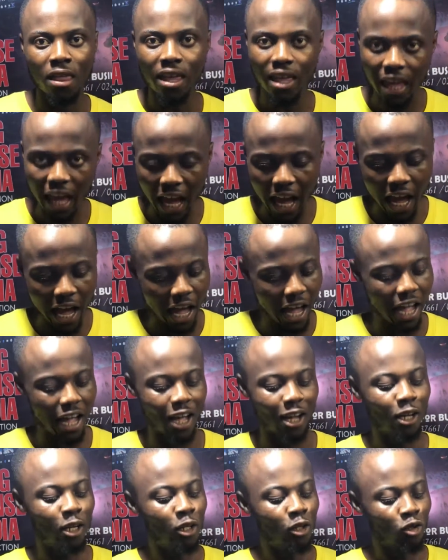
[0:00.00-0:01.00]

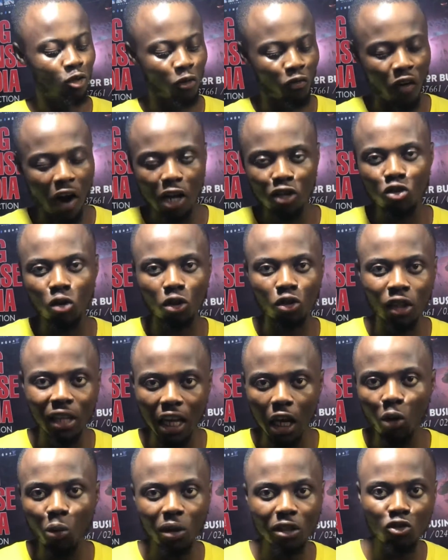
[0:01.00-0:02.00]
Yeah, so far as you're
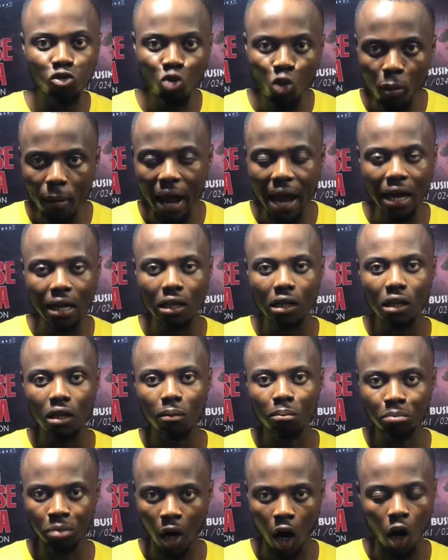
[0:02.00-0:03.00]
dealing with women,
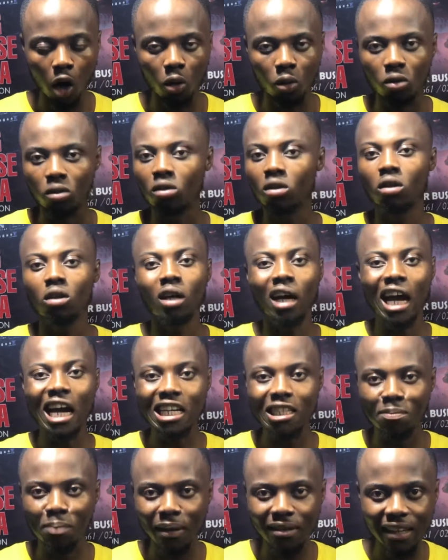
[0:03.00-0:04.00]
bro,
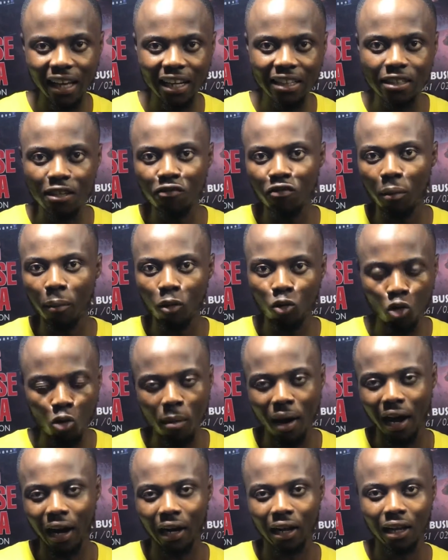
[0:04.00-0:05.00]
expect anything from a
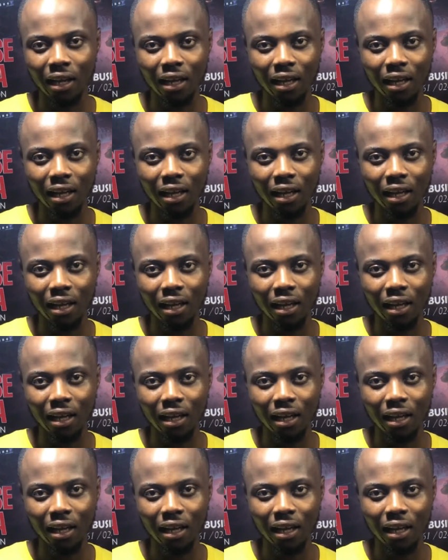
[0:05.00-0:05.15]
woman.